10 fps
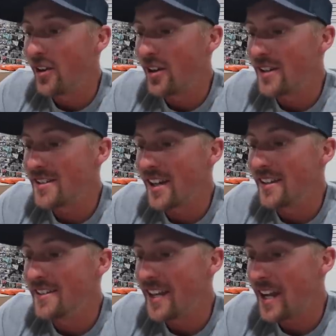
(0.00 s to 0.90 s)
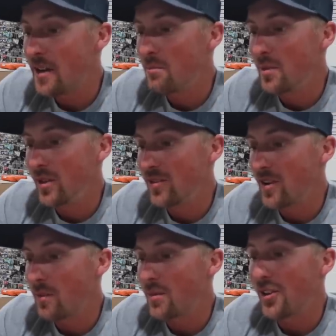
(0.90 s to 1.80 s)
There is a dam built
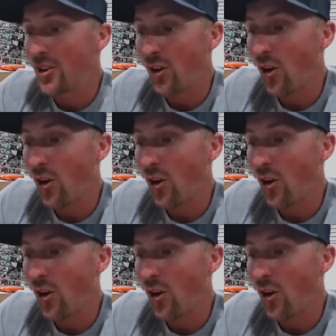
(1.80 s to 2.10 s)
up in your